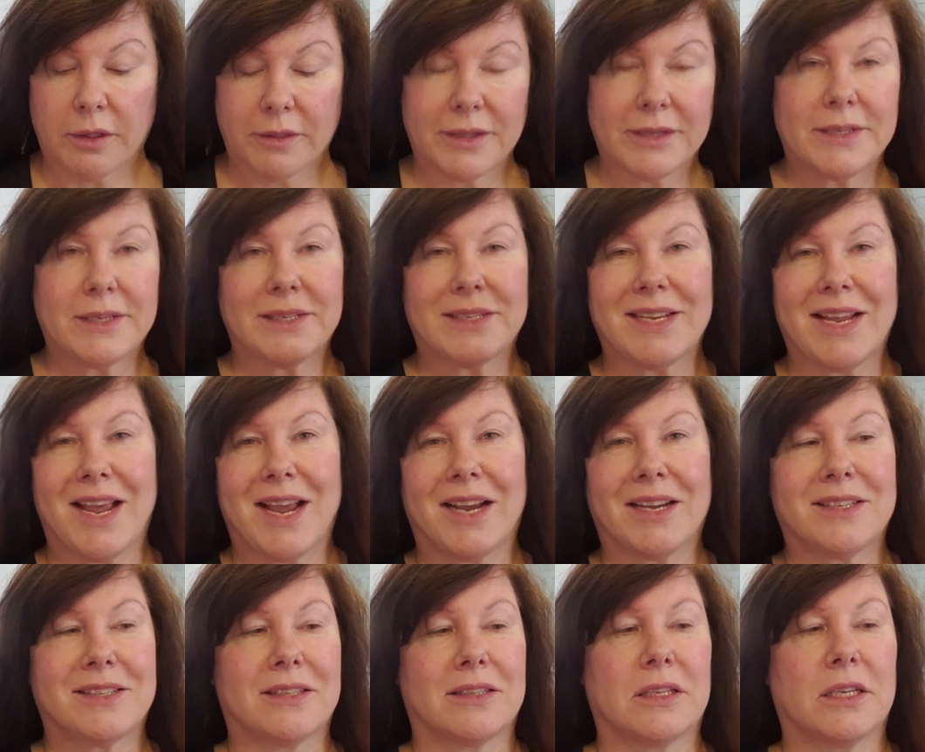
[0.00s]
This is
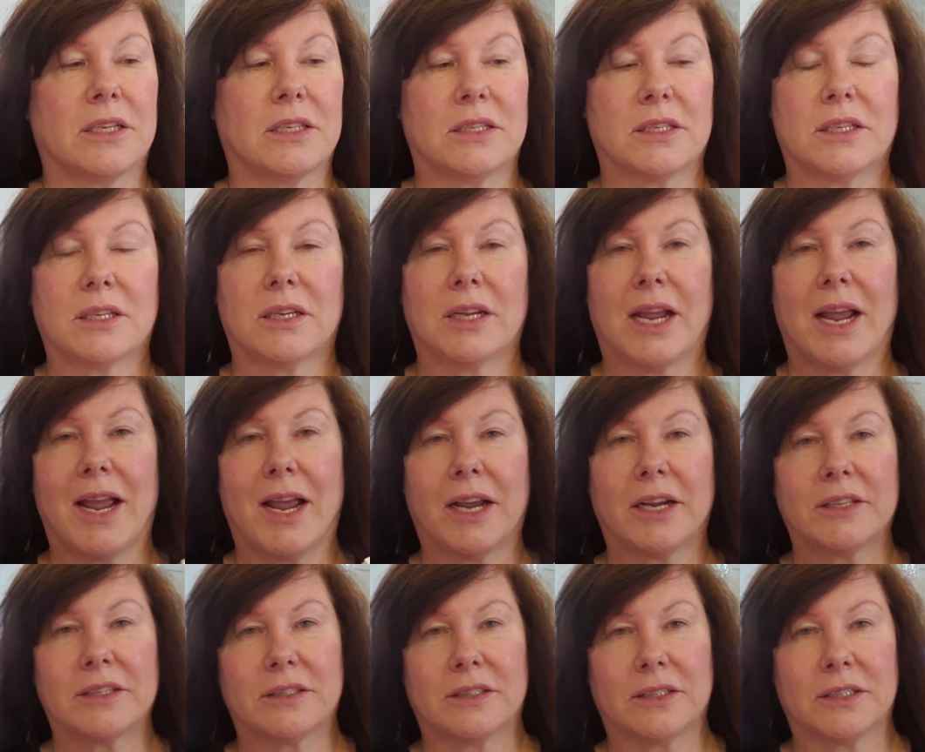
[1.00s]
excellent,
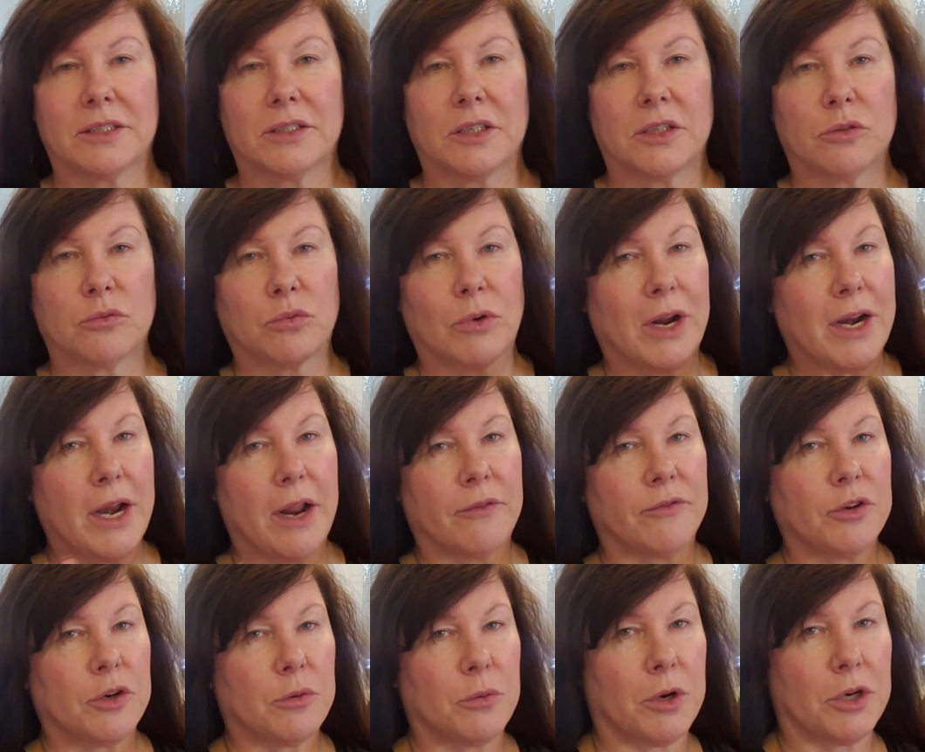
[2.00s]
excellent right
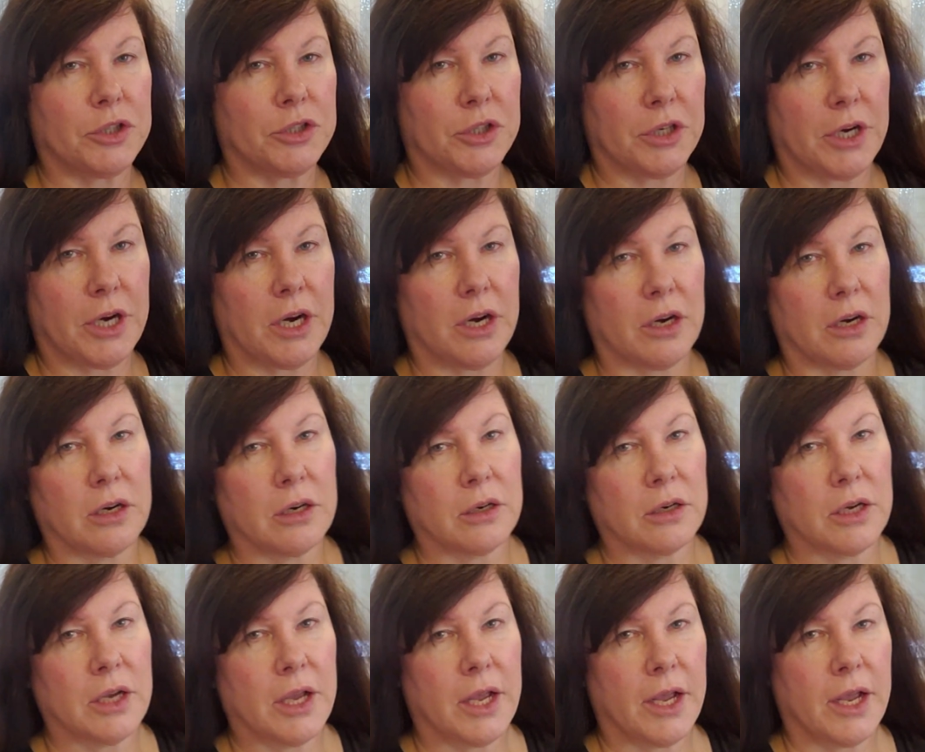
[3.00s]
after you wash your hair
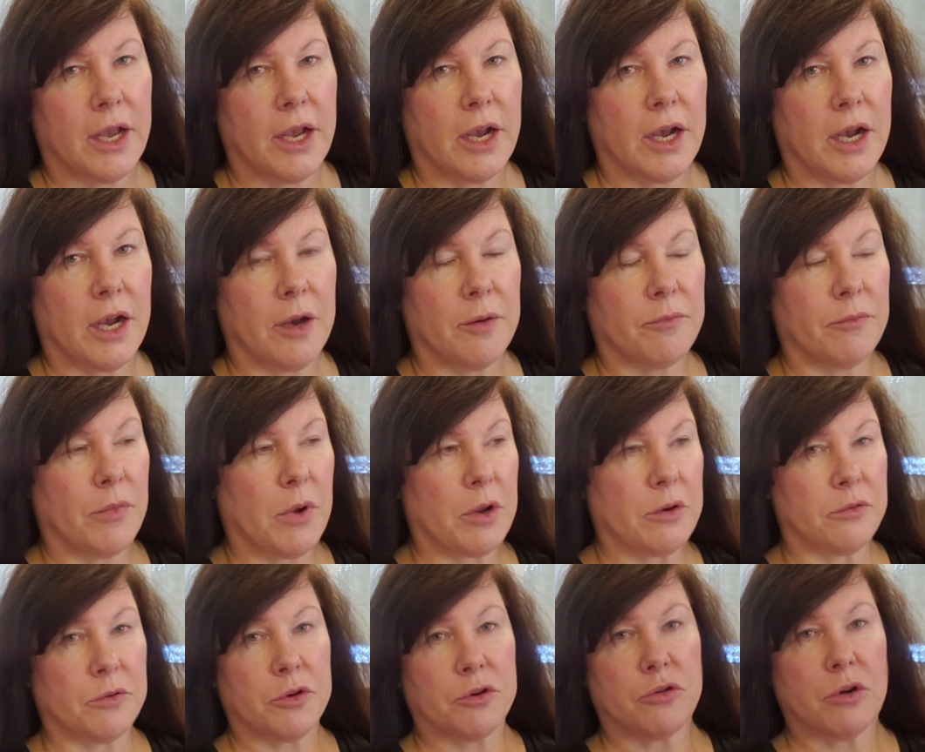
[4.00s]

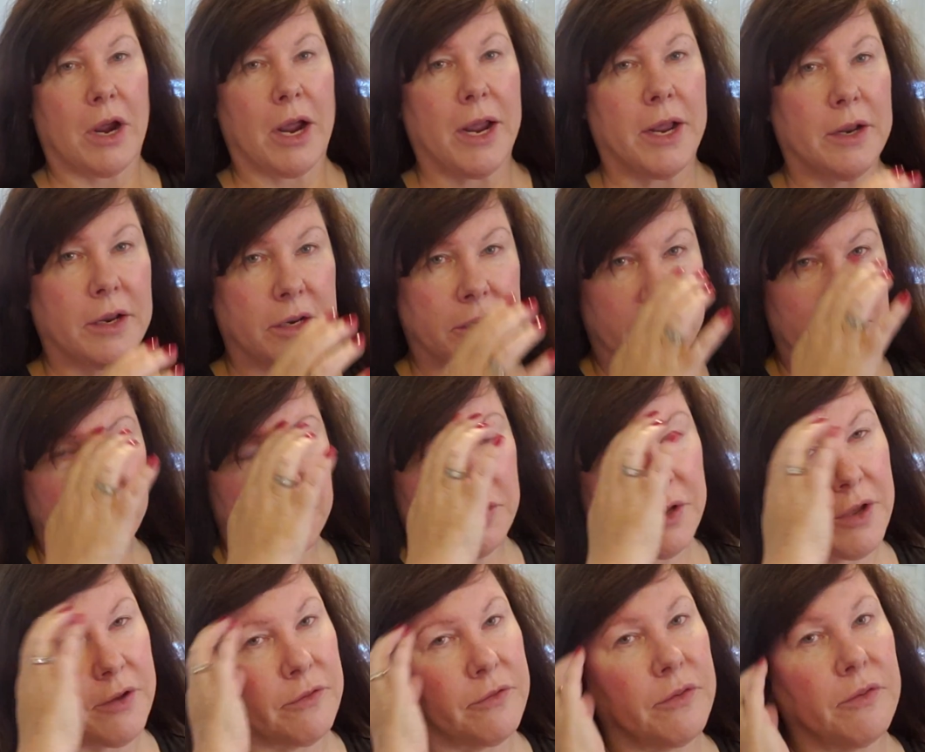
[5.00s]
and you dry it to
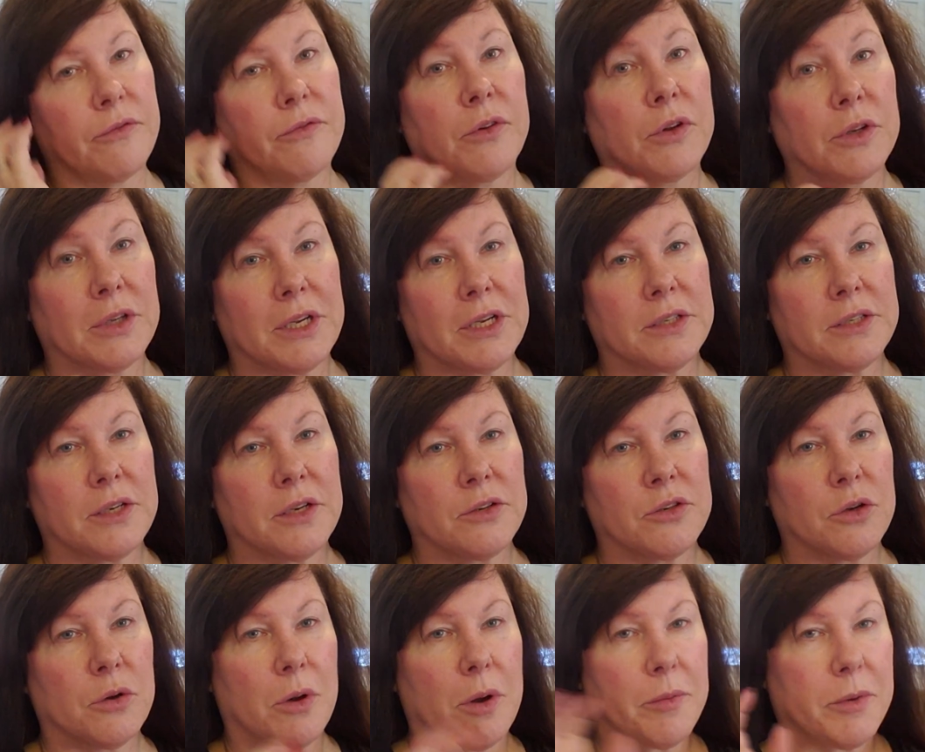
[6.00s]
give fullness.
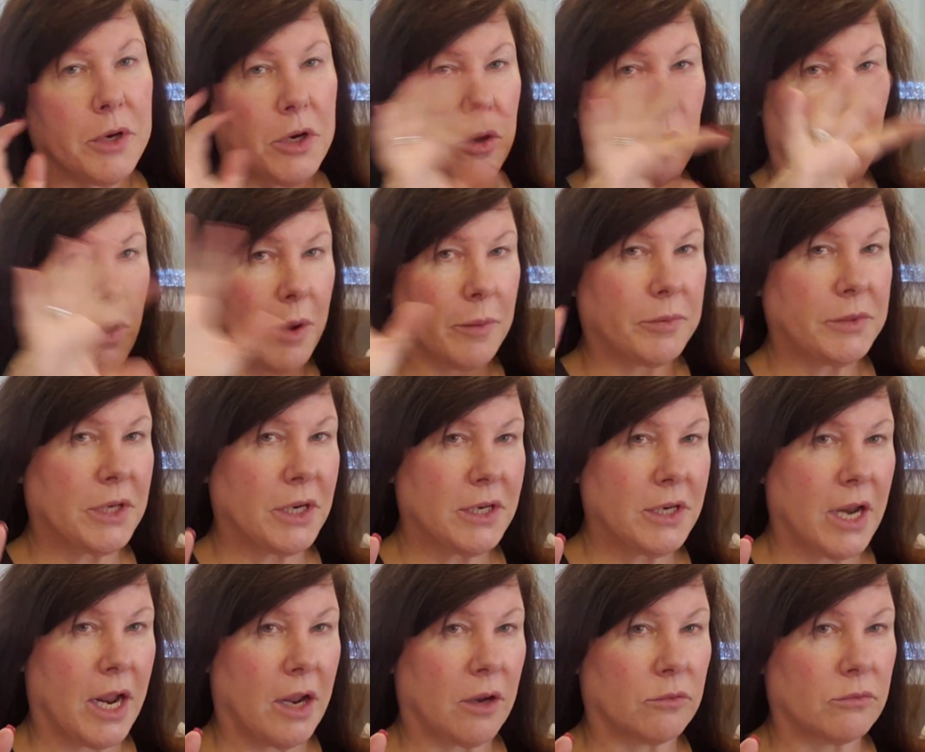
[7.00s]
So I'm going to go
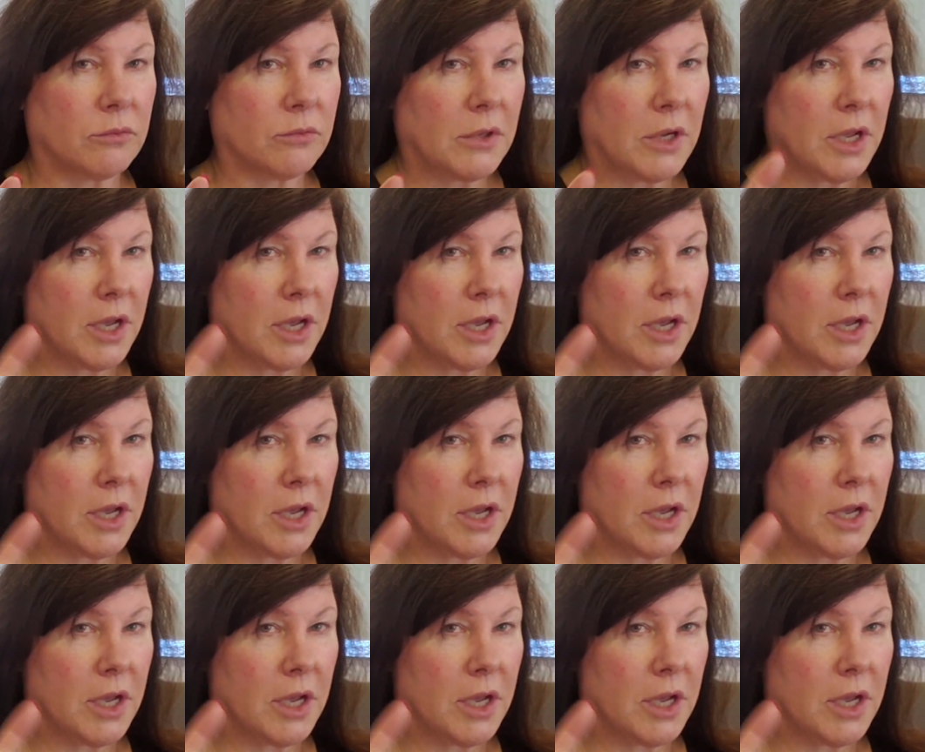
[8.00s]
upside down.